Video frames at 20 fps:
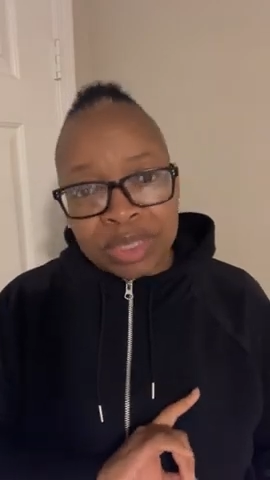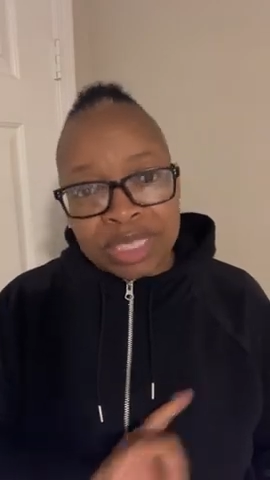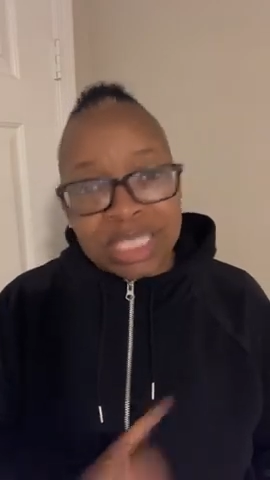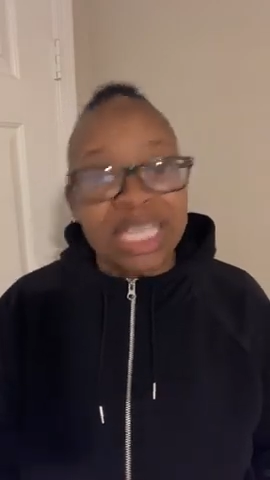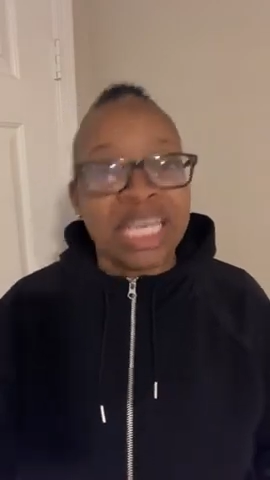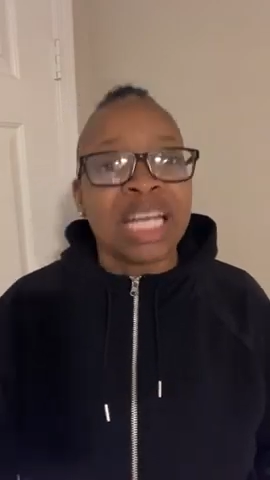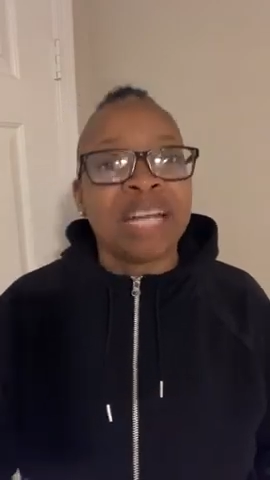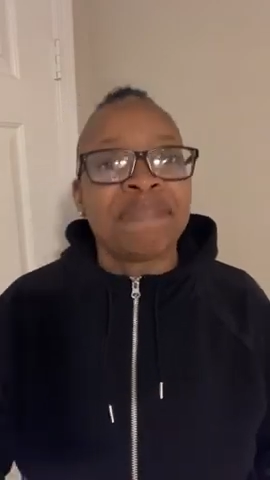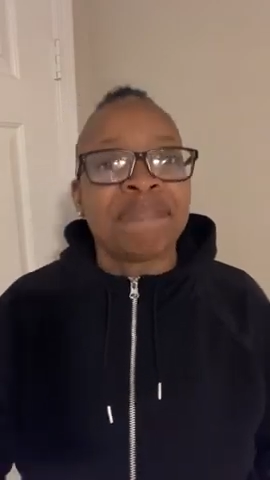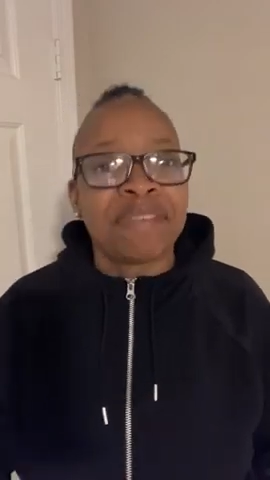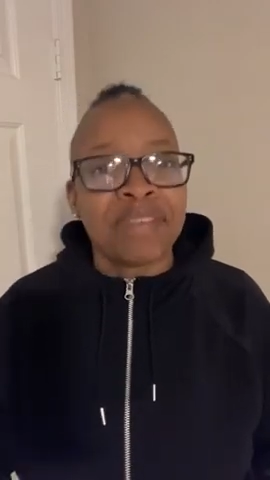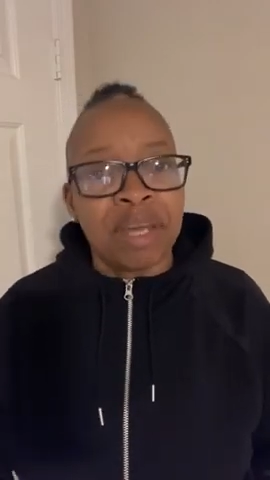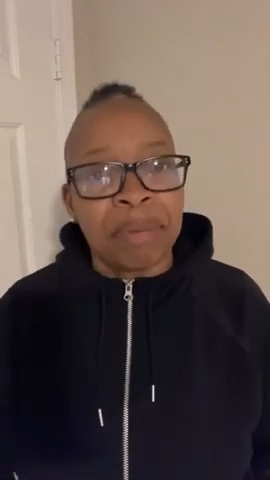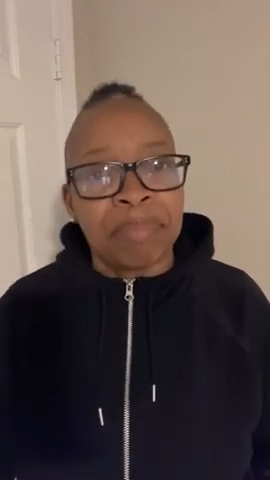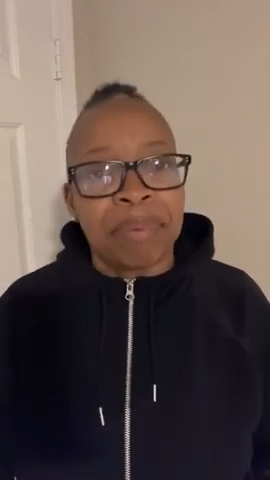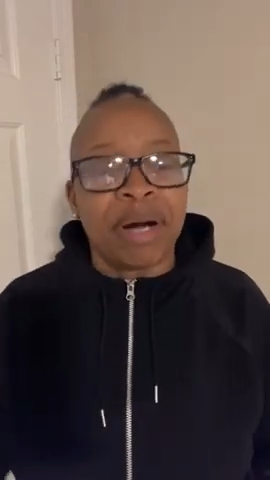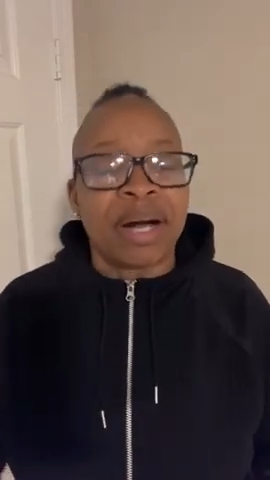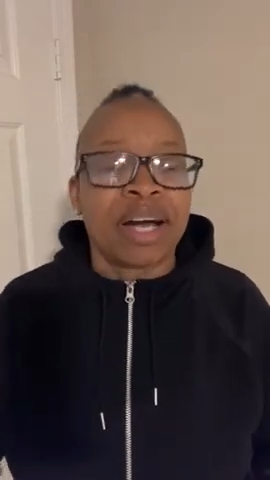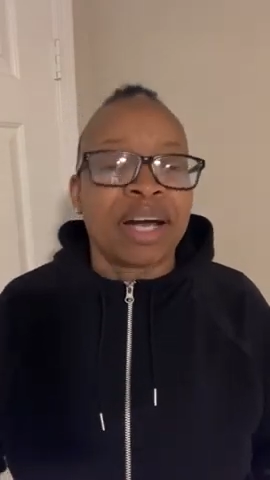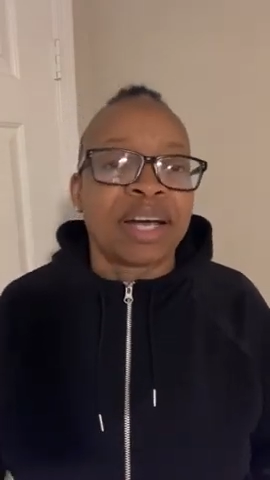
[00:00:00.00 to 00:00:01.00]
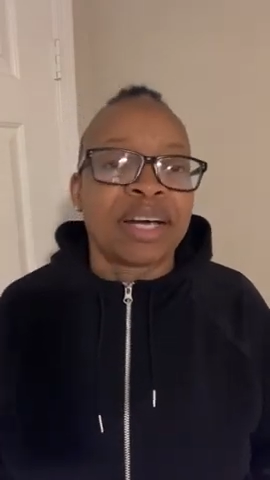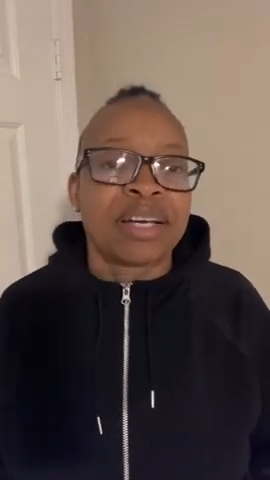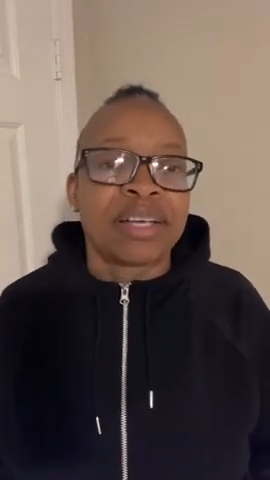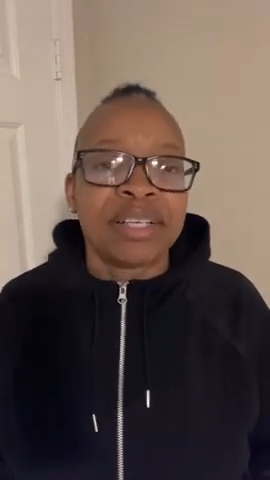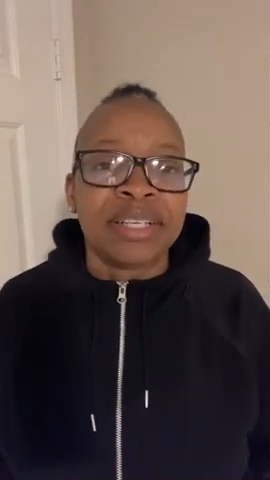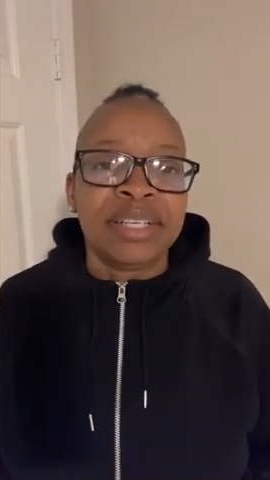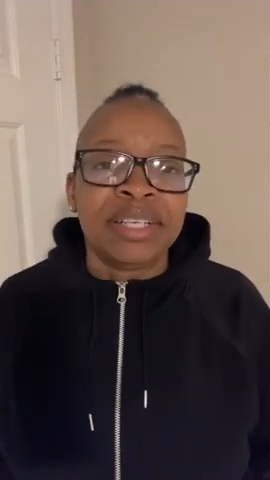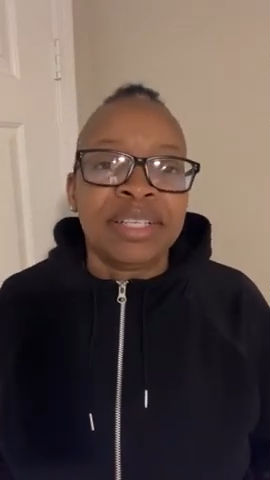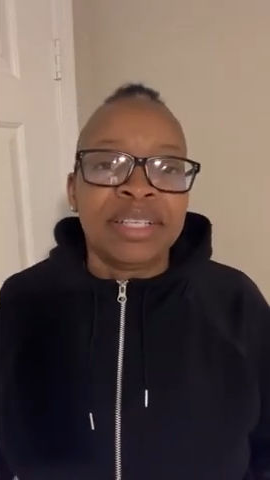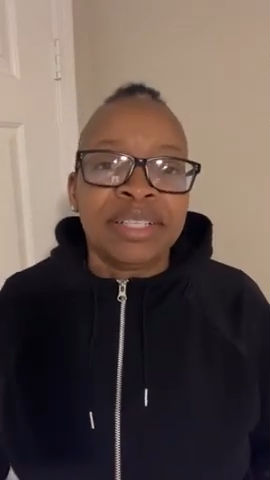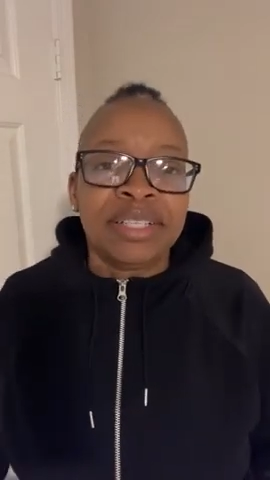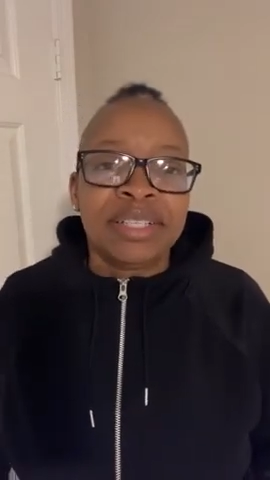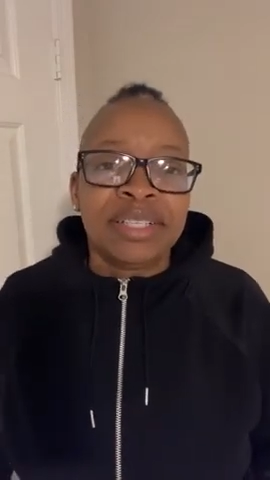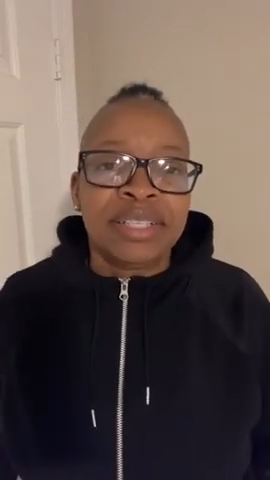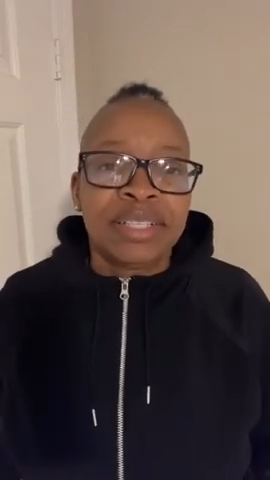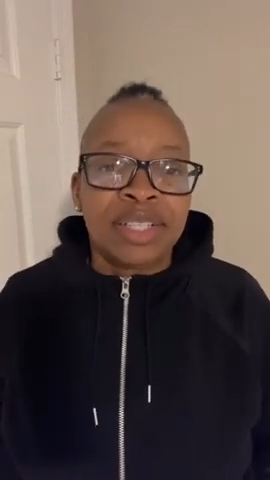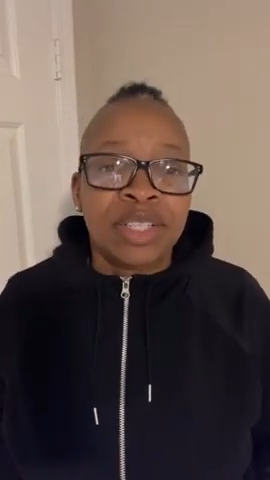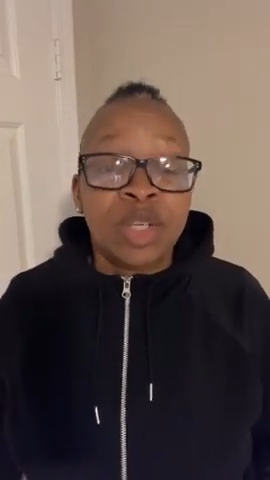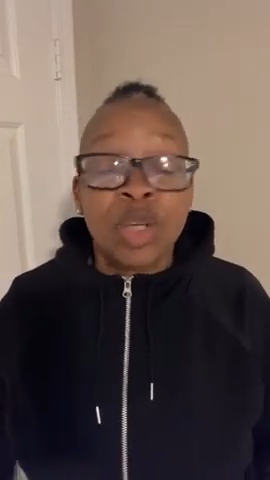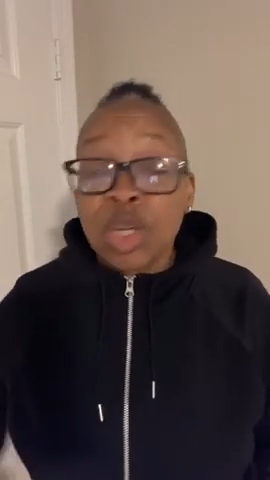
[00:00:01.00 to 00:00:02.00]
deal for your buck.
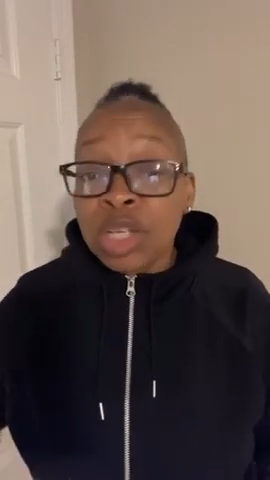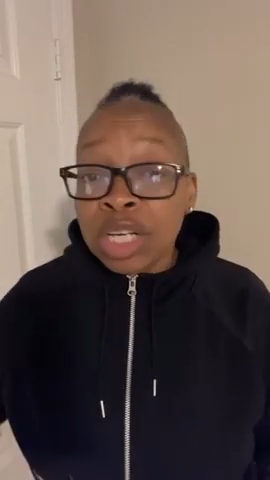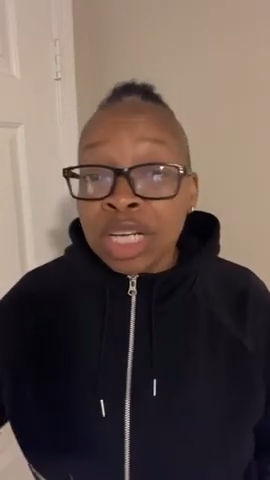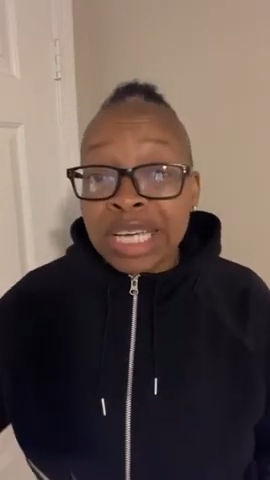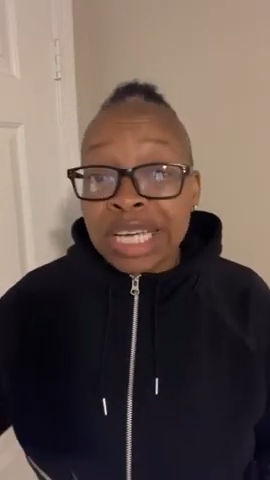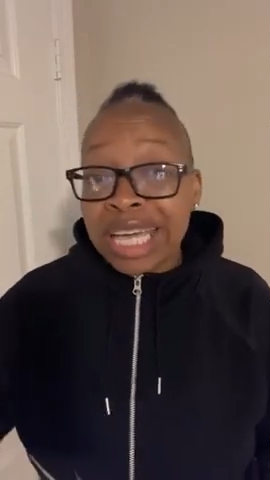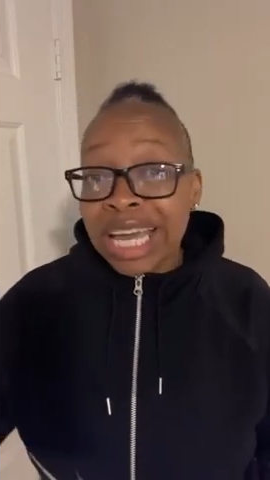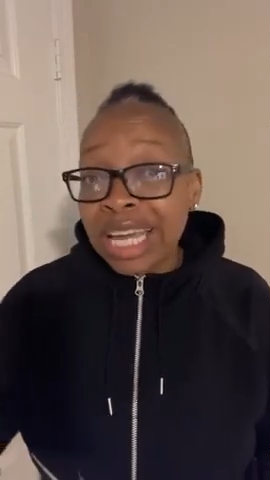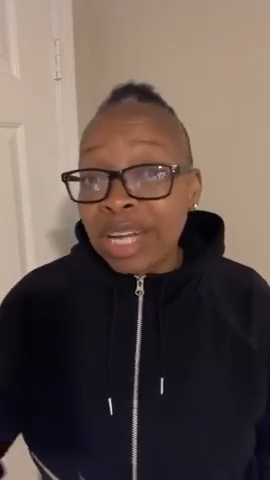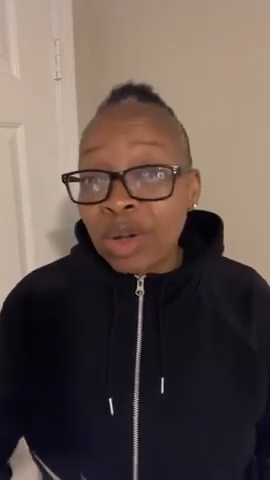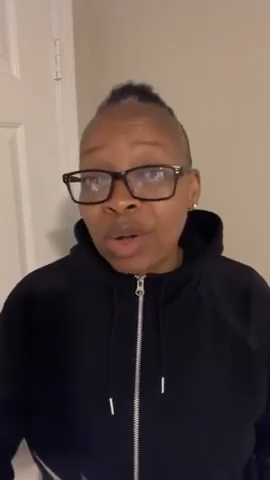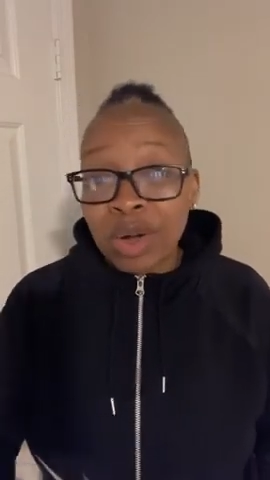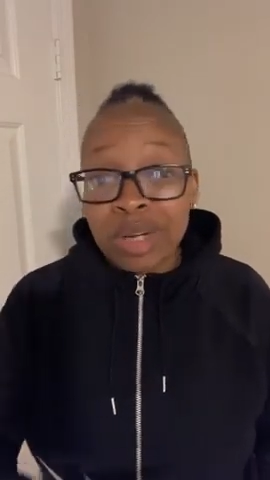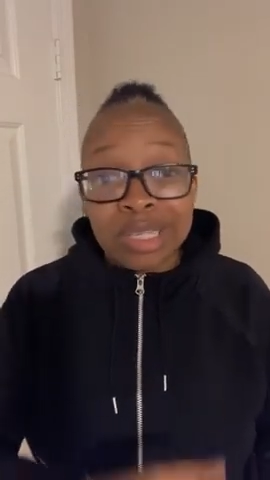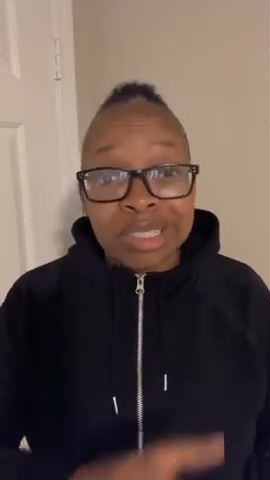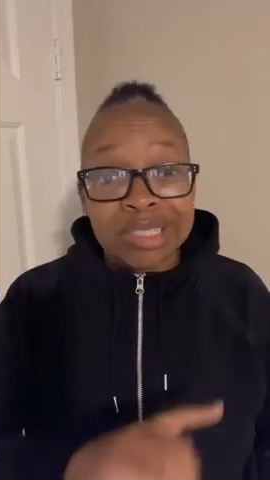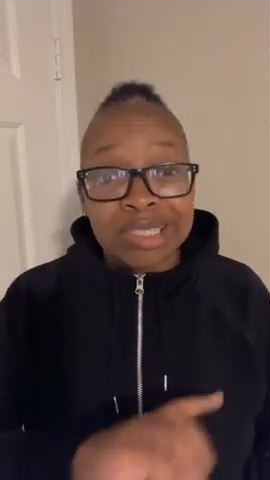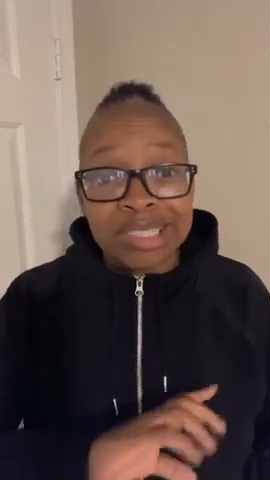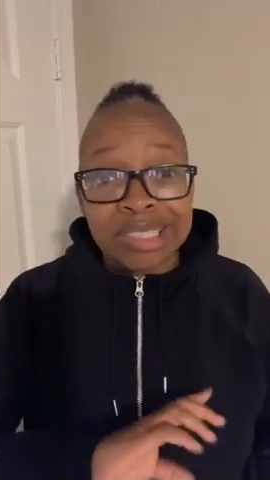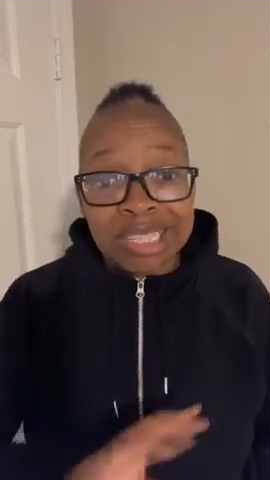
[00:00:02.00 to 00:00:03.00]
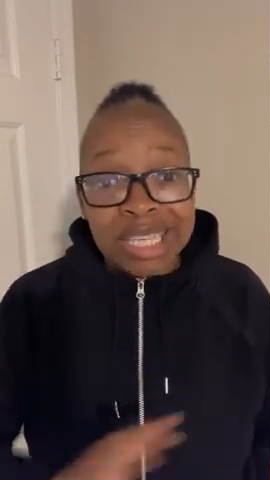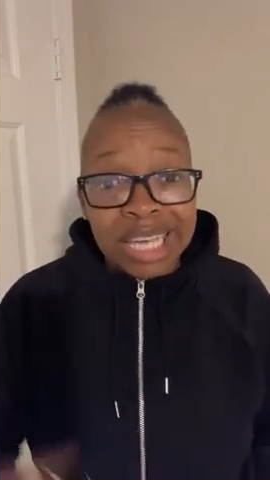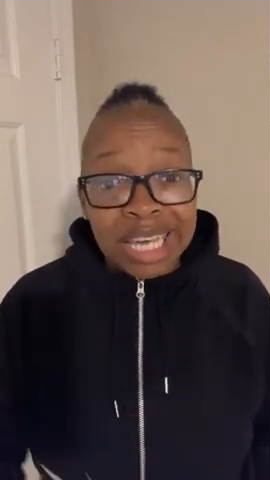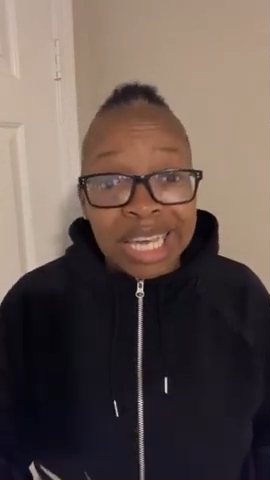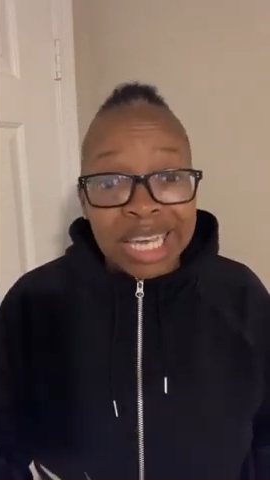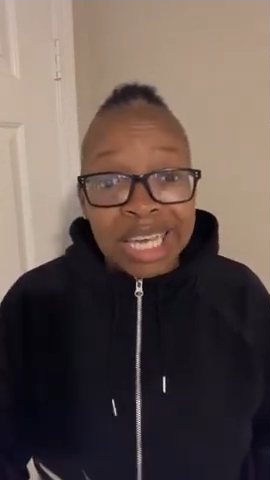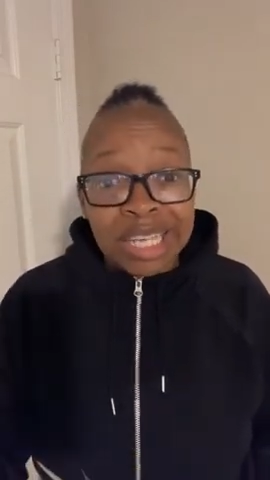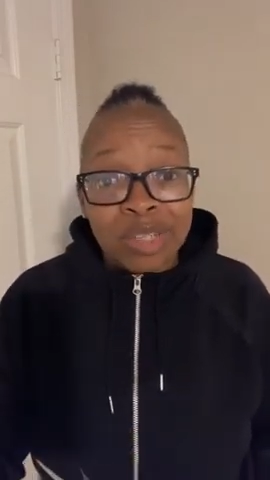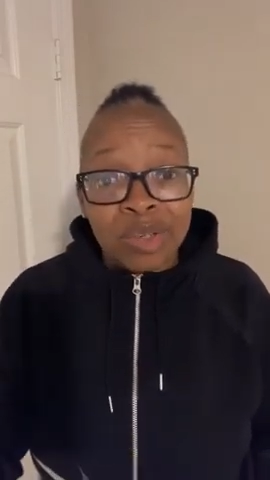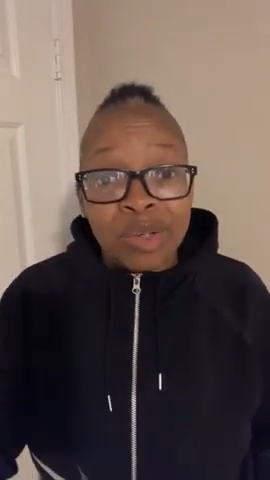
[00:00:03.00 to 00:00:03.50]
You're going to get all the sale,